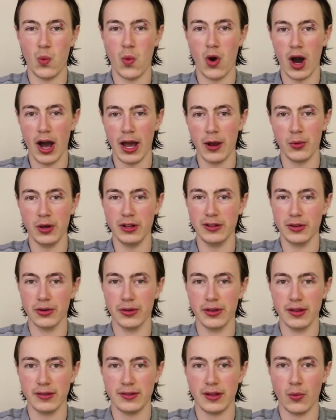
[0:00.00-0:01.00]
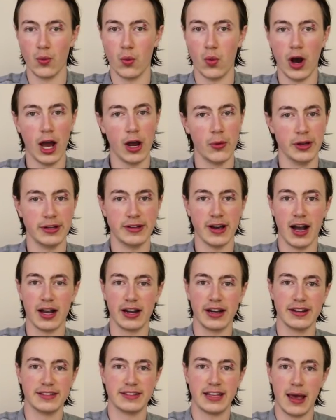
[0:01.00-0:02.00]
why we do this and why we
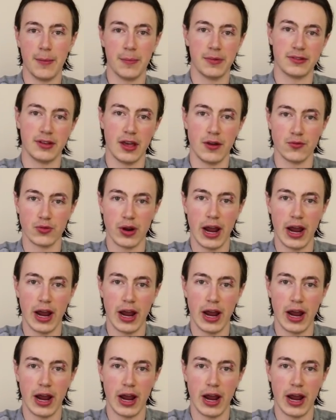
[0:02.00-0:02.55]
target a 10%